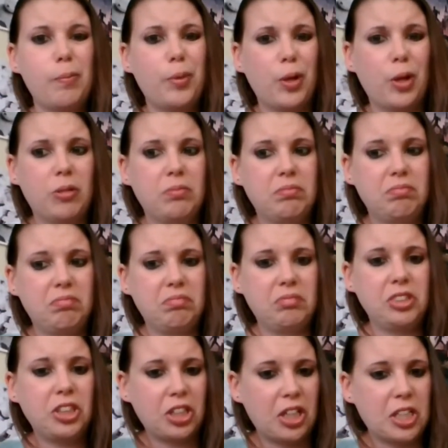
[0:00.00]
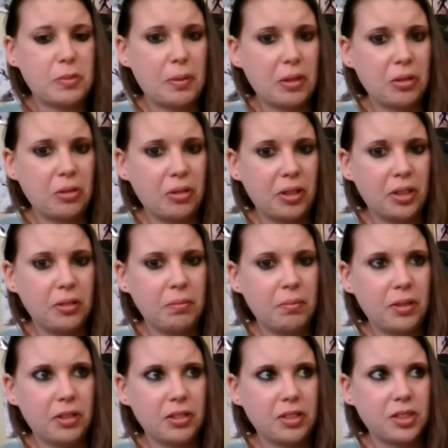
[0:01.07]
but you're gonna spend coin
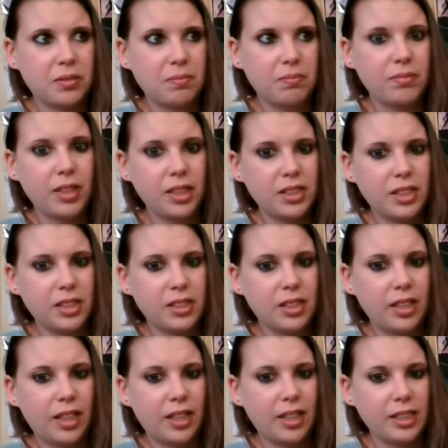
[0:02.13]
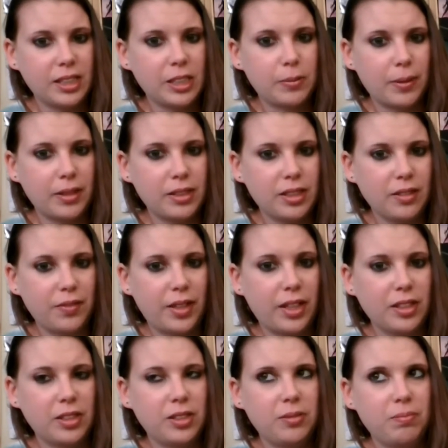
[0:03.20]
because it's Disney and it's expensive,
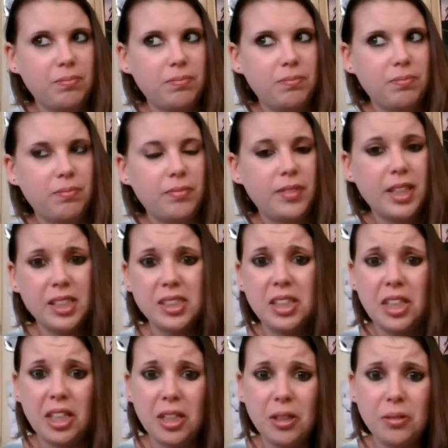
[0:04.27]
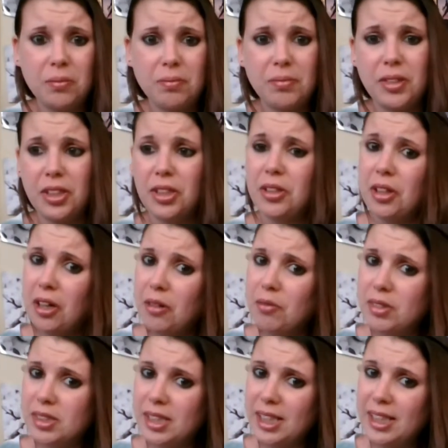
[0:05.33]
and things are cute that you can't
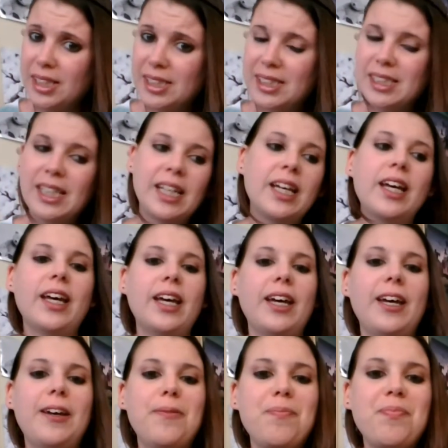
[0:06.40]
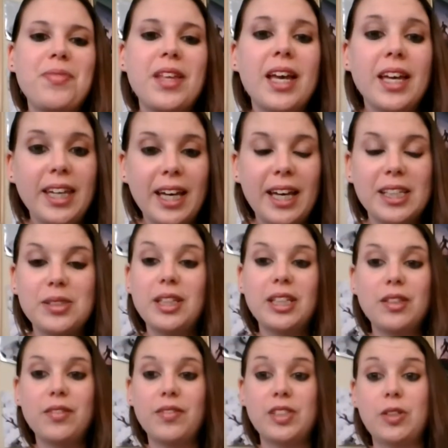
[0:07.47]
resist. Um, yeah, so the
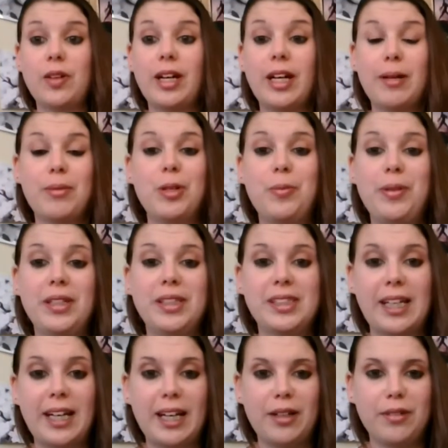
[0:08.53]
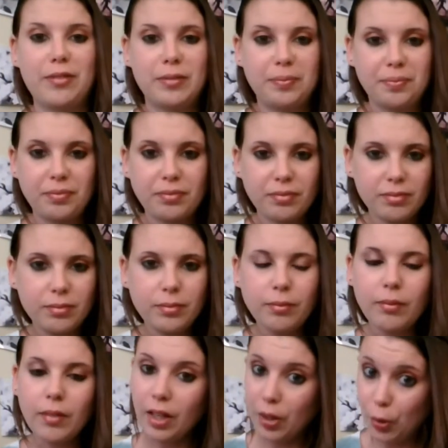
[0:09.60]
end of the video, I am hoping to have
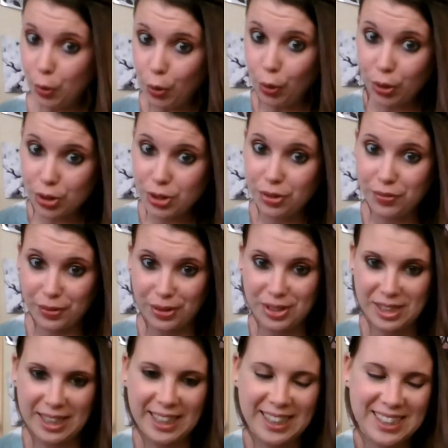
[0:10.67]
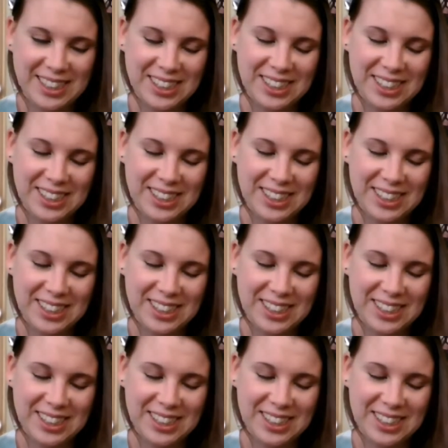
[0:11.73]
good footage.